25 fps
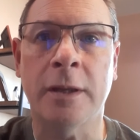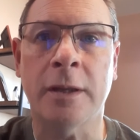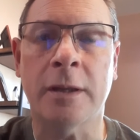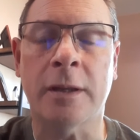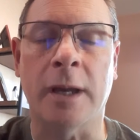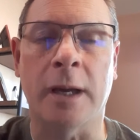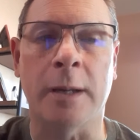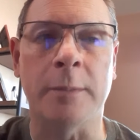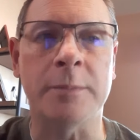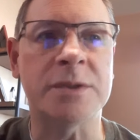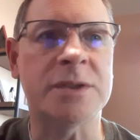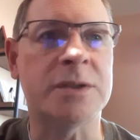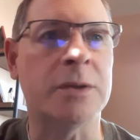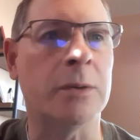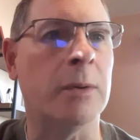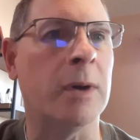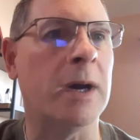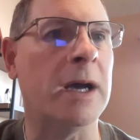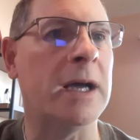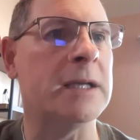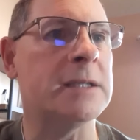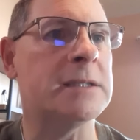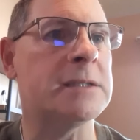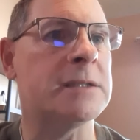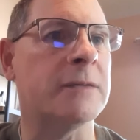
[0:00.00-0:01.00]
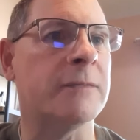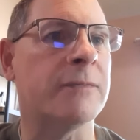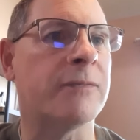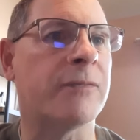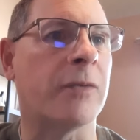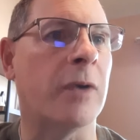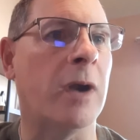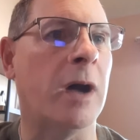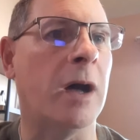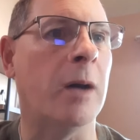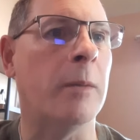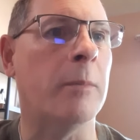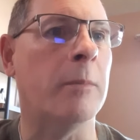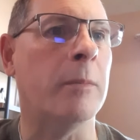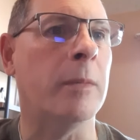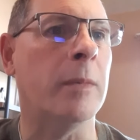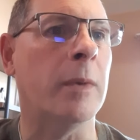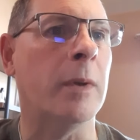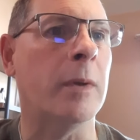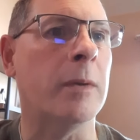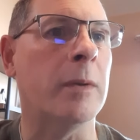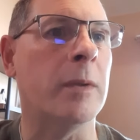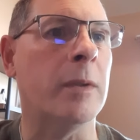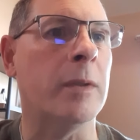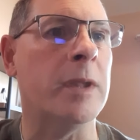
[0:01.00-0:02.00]
comes to us from
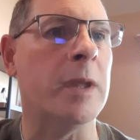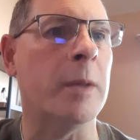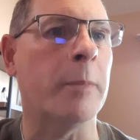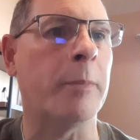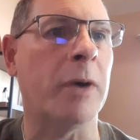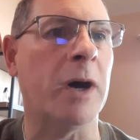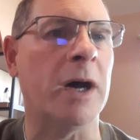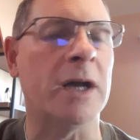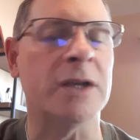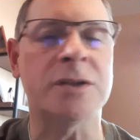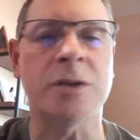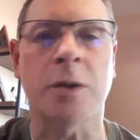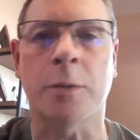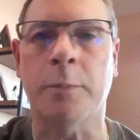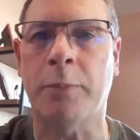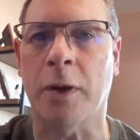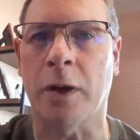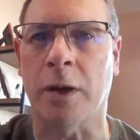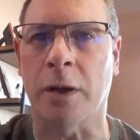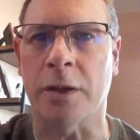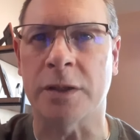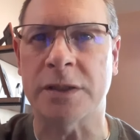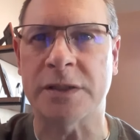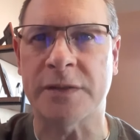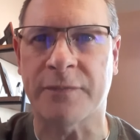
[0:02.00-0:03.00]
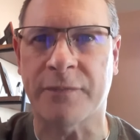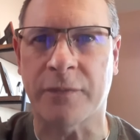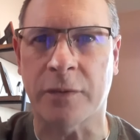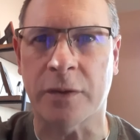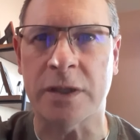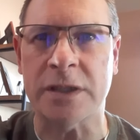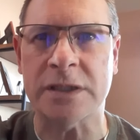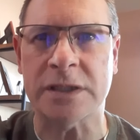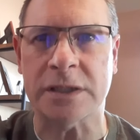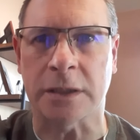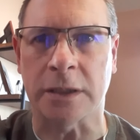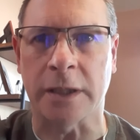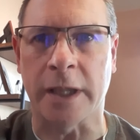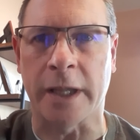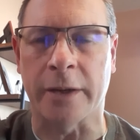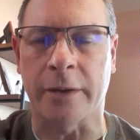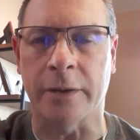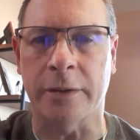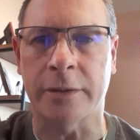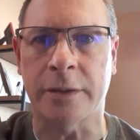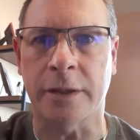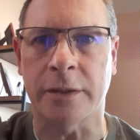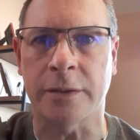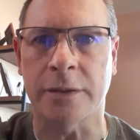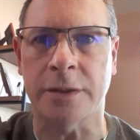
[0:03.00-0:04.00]
the Apostle Paul's first
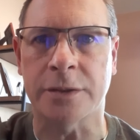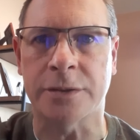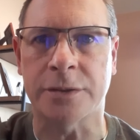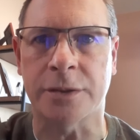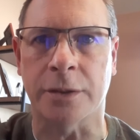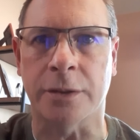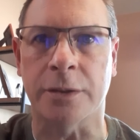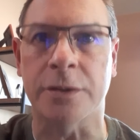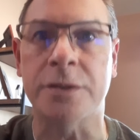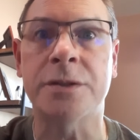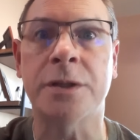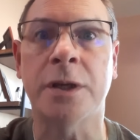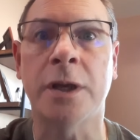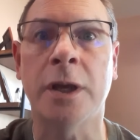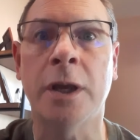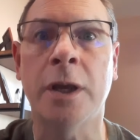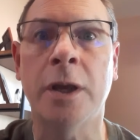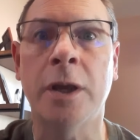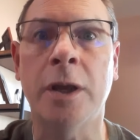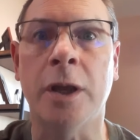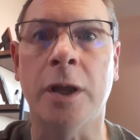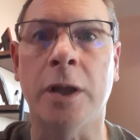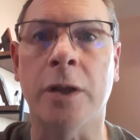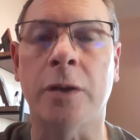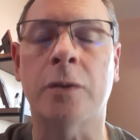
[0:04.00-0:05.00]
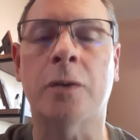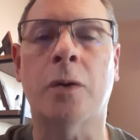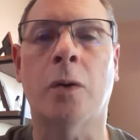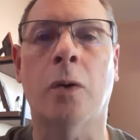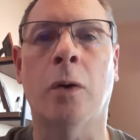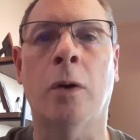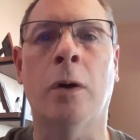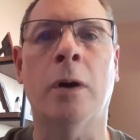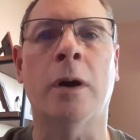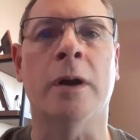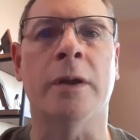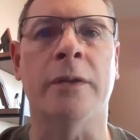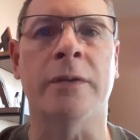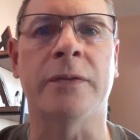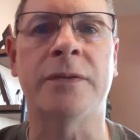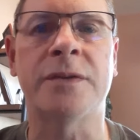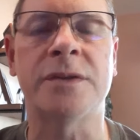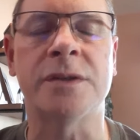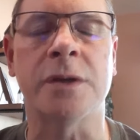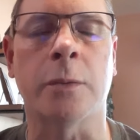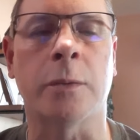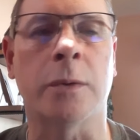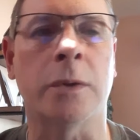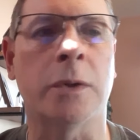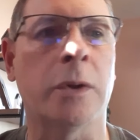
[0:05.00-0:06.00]
letter to the church in Corinth.
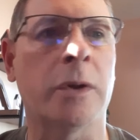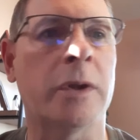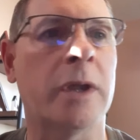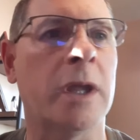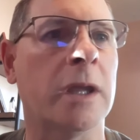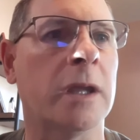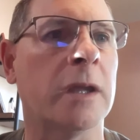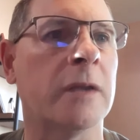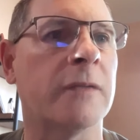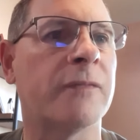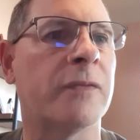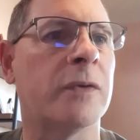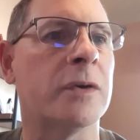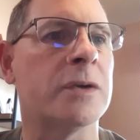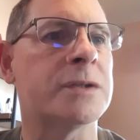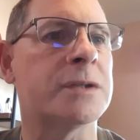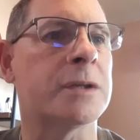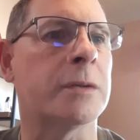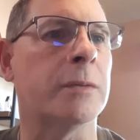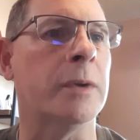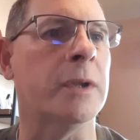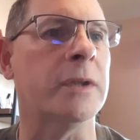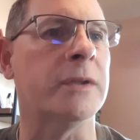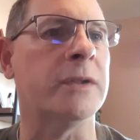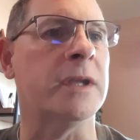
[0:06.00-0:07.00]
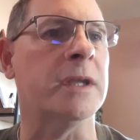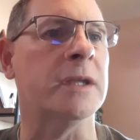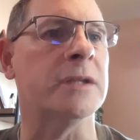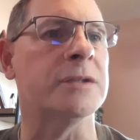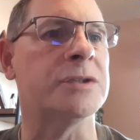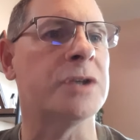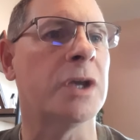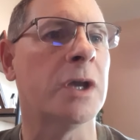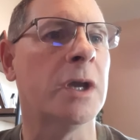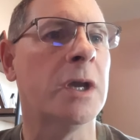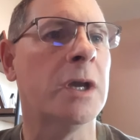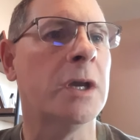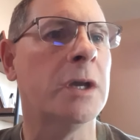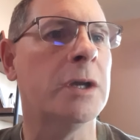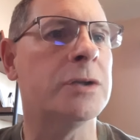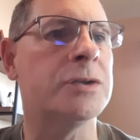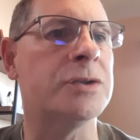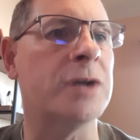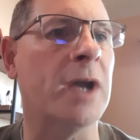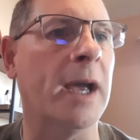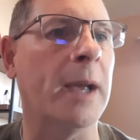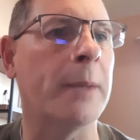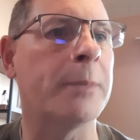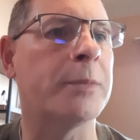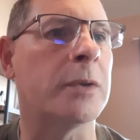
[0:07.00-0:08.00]
So we're looking at 1 Corinthians
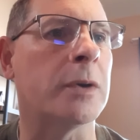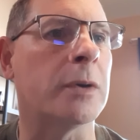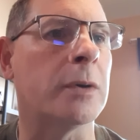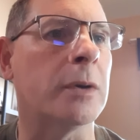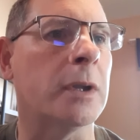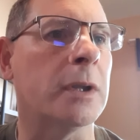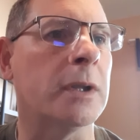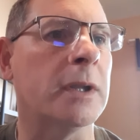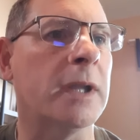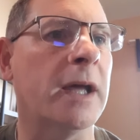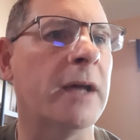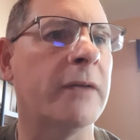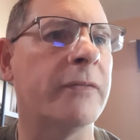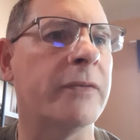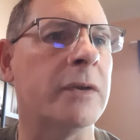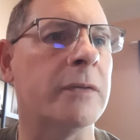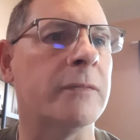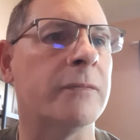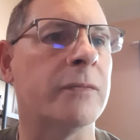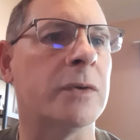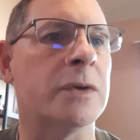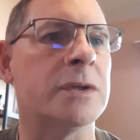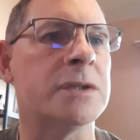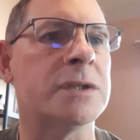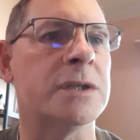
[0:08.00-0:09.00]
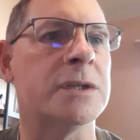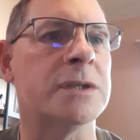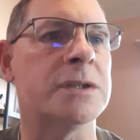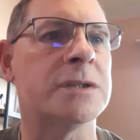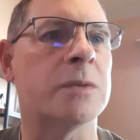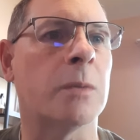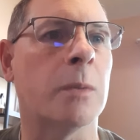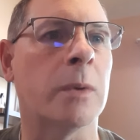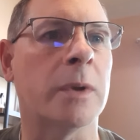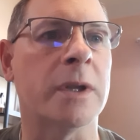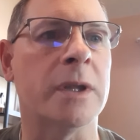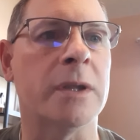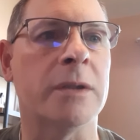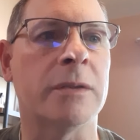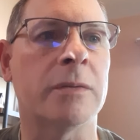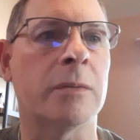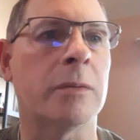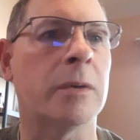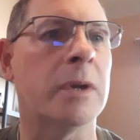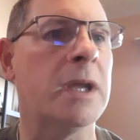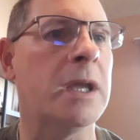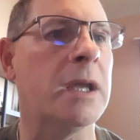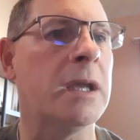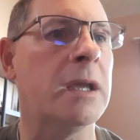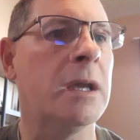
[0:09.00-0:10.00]
chapter 11, verses
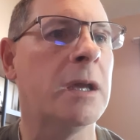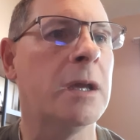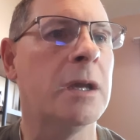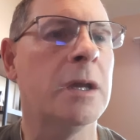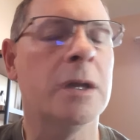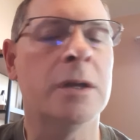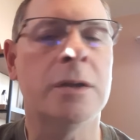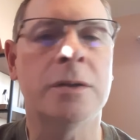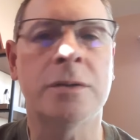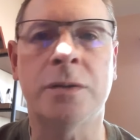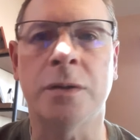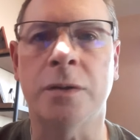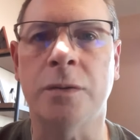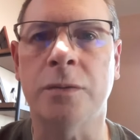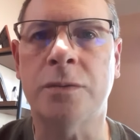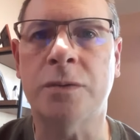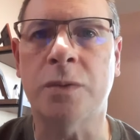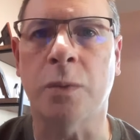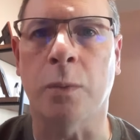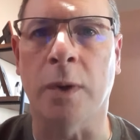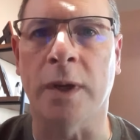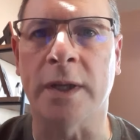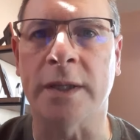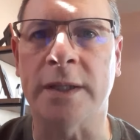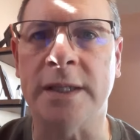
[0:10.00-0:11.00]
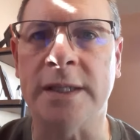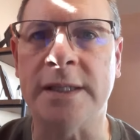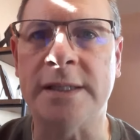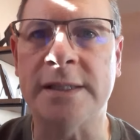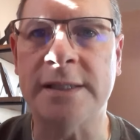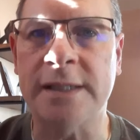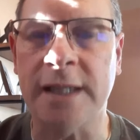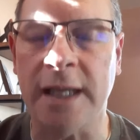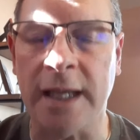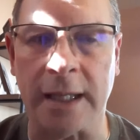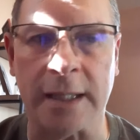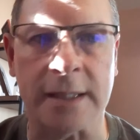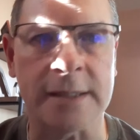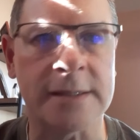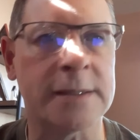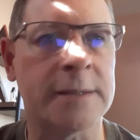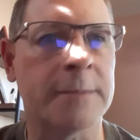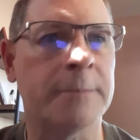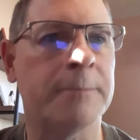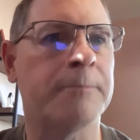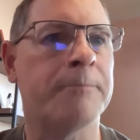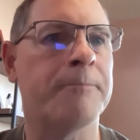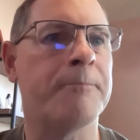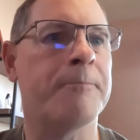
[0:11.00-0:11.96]
23 to 26.